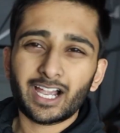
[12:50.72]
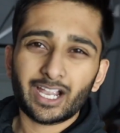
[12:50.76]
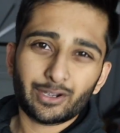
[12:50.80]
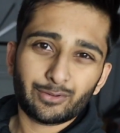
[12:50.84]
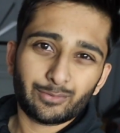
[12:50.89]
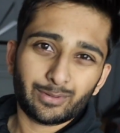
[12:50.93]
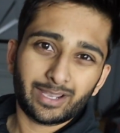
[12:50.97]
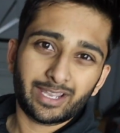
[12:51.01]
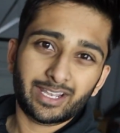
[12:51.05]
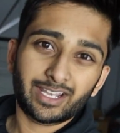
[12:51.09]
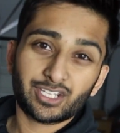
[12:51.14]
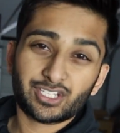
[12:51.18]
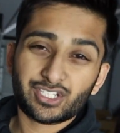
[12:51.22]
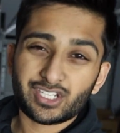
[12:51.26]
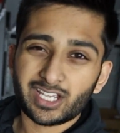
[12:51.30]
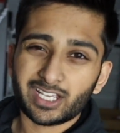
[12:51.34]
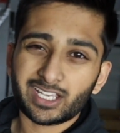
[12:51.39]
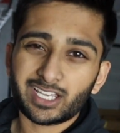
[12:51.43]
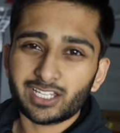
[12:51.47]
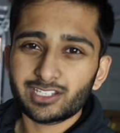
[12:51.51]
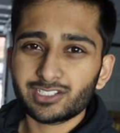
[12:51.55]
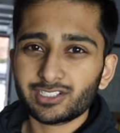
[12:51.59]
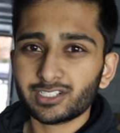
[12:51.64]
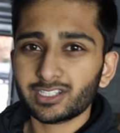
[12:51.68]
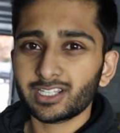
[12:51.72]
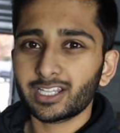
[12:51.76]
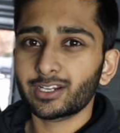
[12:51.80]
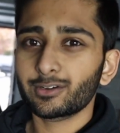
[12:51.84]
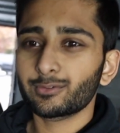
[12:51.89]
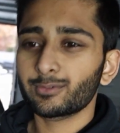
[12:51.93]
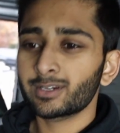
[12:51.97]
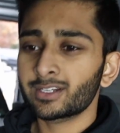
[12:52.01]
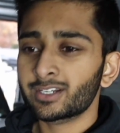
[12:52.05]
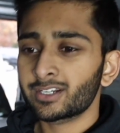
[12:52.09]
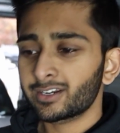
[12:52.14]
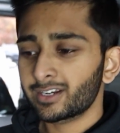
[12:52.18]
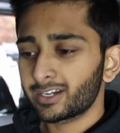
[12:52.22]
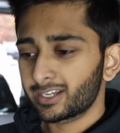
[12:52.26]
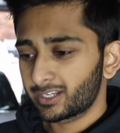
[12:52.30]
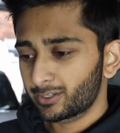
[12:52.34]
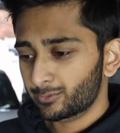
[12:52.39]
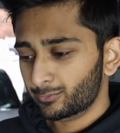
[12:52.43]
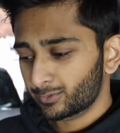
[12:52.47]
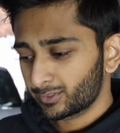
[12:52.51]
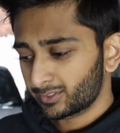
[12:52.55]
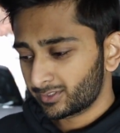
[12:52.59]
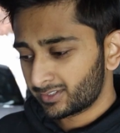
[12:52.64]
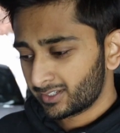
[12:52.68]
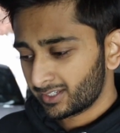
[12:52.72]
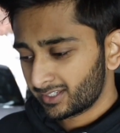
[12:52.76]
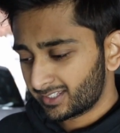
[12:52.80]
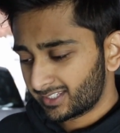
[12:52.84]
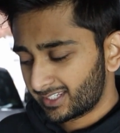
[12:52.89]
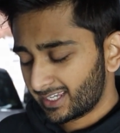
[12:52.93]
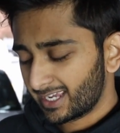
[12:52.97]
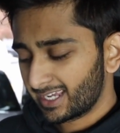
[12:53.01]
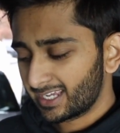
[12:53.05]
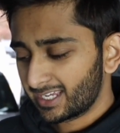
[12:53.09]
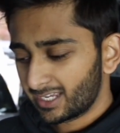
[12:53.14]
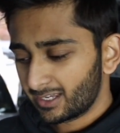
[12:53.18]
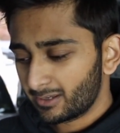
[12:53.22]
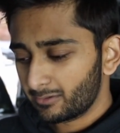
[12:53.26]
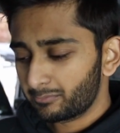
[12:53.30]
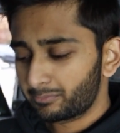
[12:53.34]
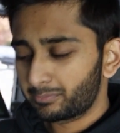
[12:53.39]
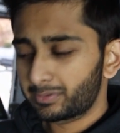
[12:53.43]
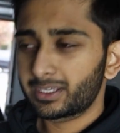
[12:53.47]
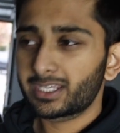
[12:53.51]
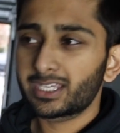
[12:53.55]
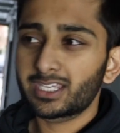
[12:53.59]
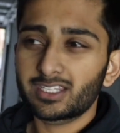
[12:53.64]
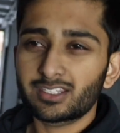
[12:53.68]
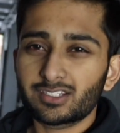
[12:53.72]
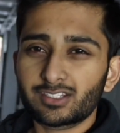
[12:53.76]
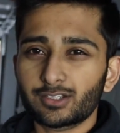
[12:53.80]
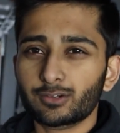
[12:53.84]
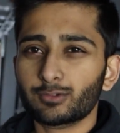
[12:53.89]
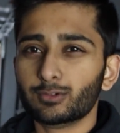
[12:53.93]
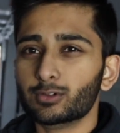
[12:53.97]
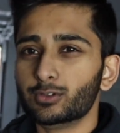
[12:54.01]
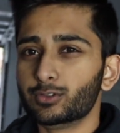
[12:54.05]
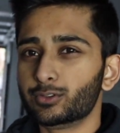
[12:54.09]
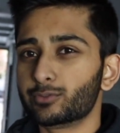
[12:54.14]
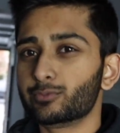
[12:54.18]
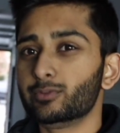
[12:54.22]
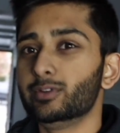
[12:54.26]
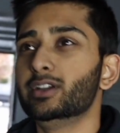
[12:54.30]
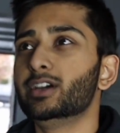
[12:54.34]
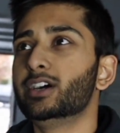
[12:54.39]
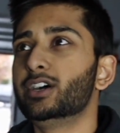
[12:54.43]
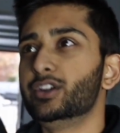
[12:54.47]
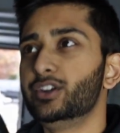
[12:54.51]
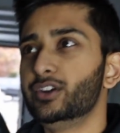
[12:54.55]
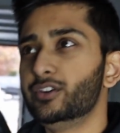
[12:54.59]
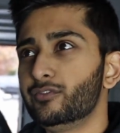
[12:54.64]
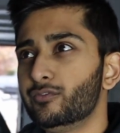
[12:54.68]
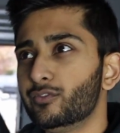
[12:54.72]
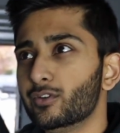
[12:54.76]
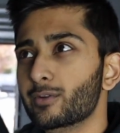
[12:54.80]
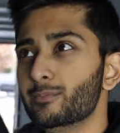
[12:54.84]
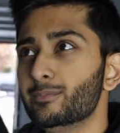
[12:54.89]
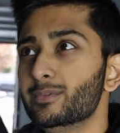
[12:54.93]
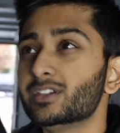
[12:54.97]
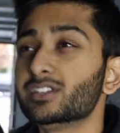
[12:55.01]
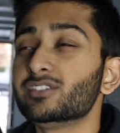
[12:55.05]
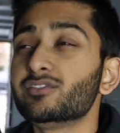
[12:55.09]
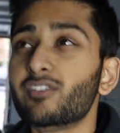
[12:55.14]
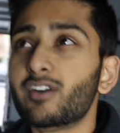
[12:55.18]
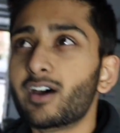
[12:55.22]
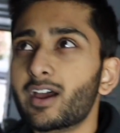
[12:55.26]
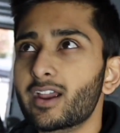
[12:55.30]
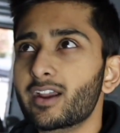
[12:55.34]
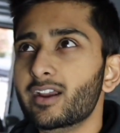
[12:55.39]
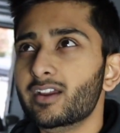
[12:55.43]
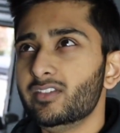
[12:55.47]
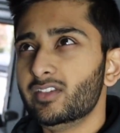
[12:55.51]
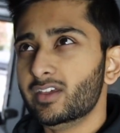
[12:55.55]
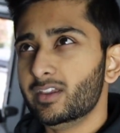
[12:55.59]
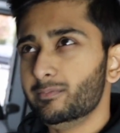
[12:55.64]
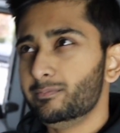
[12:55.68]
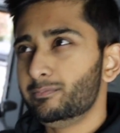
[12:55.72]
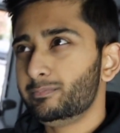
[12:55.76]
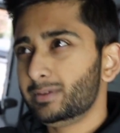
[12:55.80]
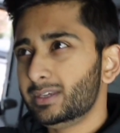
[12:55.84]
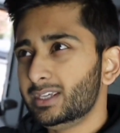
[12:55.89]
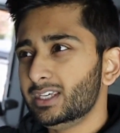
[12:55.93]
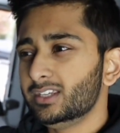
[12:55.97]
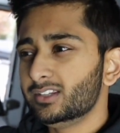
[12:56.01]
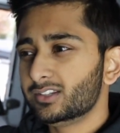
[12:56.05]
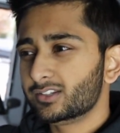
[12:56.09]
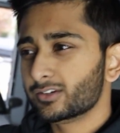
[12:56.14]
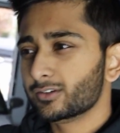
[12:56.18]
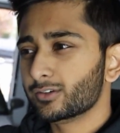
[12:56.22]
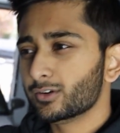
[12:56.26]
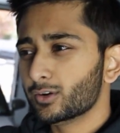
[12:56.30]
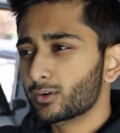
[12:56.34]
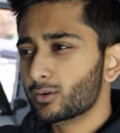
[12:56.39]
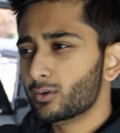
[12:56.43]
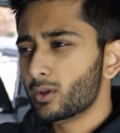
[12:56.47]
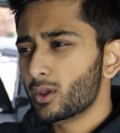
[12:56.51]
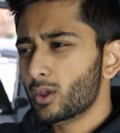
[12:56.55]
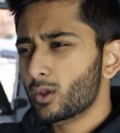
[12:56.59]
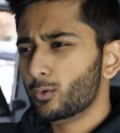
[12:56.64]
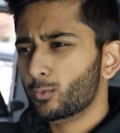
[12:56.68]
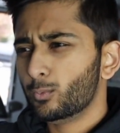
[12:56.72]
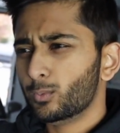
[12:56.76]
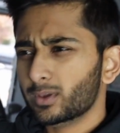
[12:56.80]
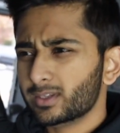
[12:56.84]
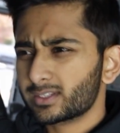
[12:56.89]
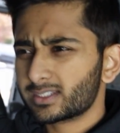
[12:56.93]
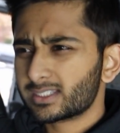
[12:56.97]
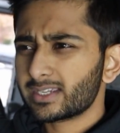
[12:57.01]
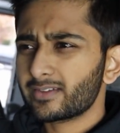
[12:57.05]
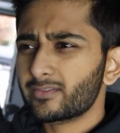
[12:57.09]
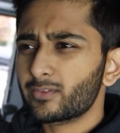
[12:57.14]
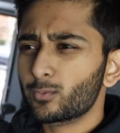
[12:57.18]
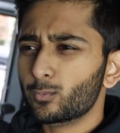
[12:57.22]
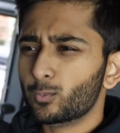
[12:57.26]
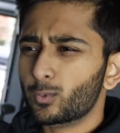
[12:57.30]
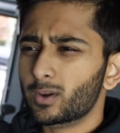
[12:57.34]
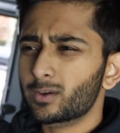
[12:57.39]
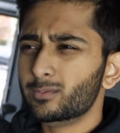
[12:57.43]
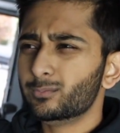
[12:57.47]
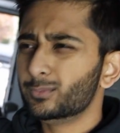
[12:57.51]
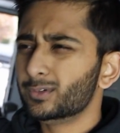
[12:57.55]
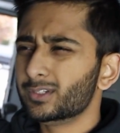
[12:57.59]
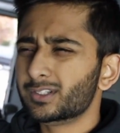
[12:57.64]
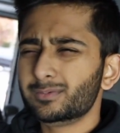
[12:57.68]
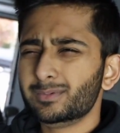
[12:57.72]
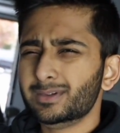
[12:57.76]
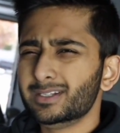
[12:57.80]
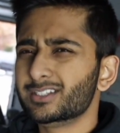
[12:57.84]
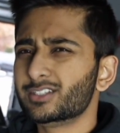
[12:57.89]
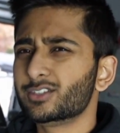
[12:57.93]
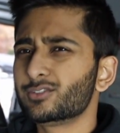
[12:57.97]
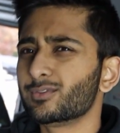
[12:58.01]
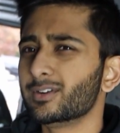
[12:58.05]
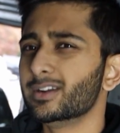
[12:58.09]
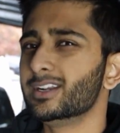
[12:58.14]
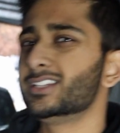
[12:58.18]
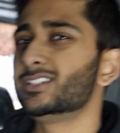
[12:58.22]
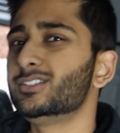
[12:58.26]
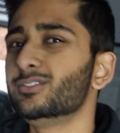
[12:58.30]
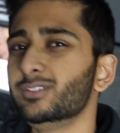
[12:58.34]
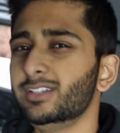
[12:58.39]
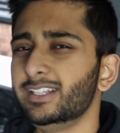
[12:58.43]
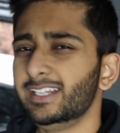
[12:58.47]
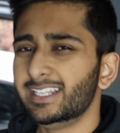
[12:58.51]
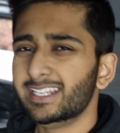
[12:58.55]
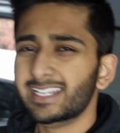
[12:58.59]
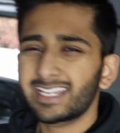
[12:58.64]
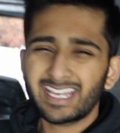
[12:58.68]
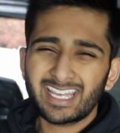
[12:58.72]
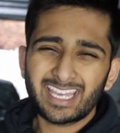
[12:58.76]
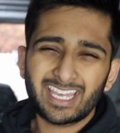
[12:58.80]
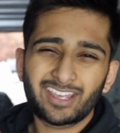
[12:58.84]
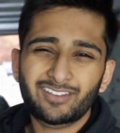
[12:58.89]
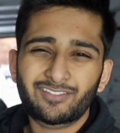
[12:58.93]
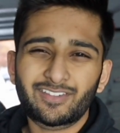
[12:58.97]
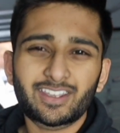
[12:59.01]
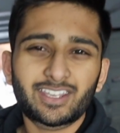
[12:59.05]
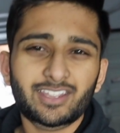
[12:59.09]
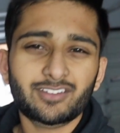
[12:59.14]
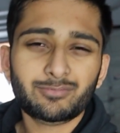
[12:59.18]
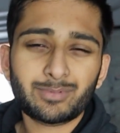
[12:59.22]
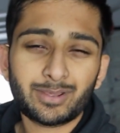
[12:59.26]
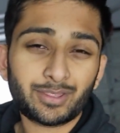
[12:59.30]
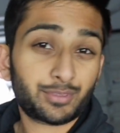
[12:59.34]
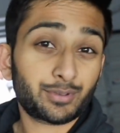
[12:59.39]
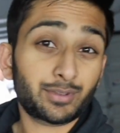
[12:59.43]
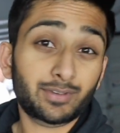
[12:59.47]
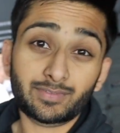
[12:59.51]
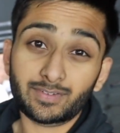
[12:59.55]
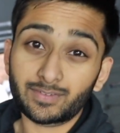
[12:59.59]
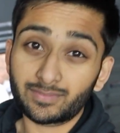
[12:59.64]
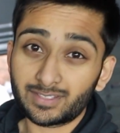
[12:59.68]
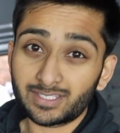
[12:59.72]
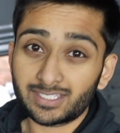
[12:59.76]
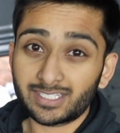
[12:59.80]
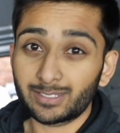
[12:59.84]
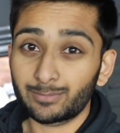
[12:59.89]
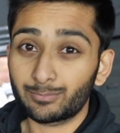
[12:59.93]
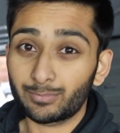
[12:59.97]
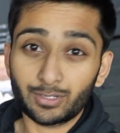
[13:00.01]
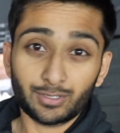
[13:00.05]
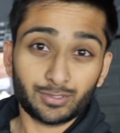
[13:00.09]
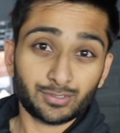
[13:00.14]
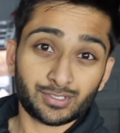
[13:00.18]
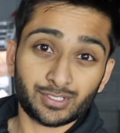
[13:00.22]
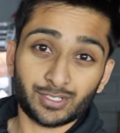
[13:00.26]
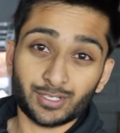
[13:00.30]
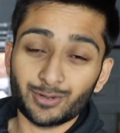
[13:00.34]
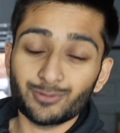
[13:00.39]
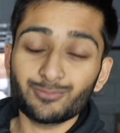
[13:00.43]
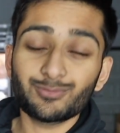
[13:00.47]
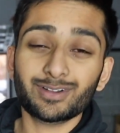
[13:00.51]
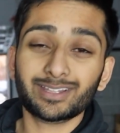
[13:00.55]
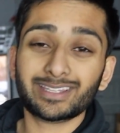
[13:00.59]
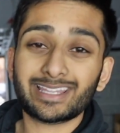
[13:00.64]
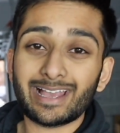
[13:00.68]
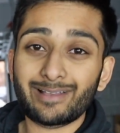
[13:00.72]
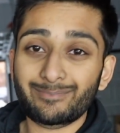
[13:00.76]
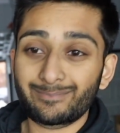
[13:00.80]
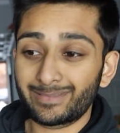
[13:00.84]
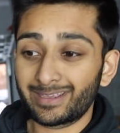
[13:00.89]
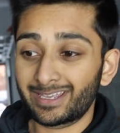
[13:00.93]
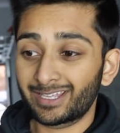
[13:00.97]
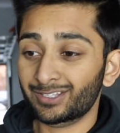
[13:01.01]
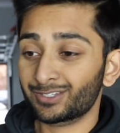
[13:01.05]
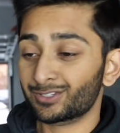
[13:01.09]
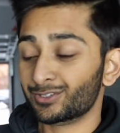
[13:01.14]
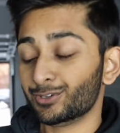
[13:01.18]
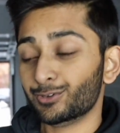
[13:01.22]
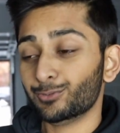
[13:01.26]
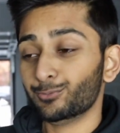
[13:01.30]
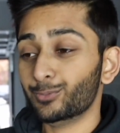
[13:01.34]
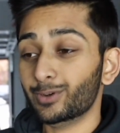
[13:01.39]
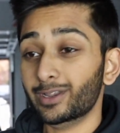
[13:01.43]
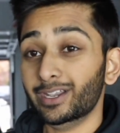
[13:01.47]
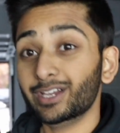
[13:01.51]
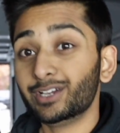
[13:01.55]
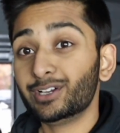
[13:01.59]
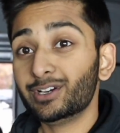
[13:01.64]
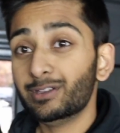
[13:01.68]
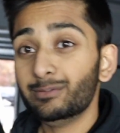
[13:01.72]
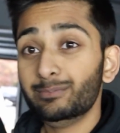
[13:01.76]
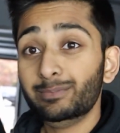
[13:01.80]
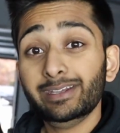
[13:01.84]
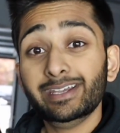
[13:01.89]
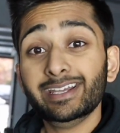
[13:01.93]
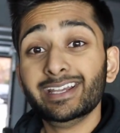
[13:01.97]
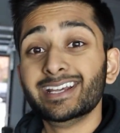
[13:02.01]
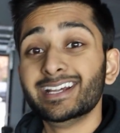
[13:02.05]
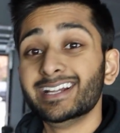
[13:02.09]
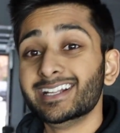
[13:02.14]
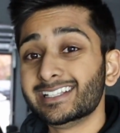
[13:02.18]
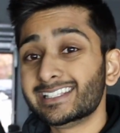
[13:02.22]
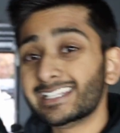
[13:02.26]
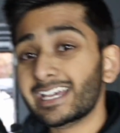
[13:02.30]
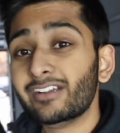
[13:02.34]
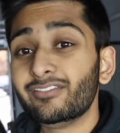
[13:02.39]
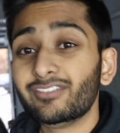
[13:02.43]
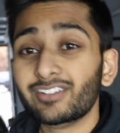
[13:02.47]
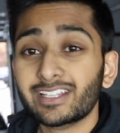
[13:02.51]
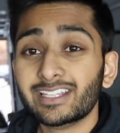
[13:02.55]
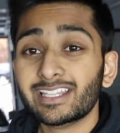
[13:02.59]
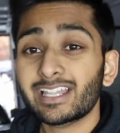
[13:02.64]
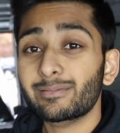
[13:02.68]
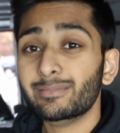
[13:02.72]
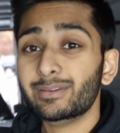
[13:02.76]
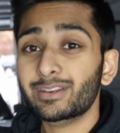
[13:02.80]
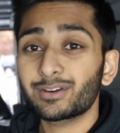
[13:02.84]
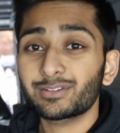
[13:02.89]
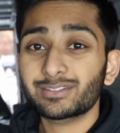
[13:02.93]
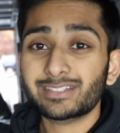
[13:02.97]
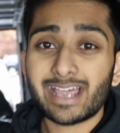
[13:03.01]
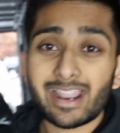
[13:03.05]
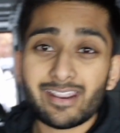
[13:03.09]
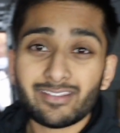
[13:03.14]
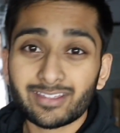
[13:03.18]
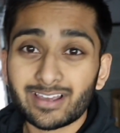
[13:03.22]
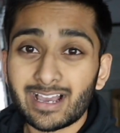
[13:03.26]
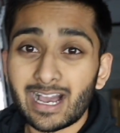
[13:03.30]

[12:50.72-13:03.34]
I ran a check engine light radar and it was saying P0300 for misfire and then P0171, which means it's running too lean. If any of my 350Z bros know what that means or what it could be, definitely let me know down in the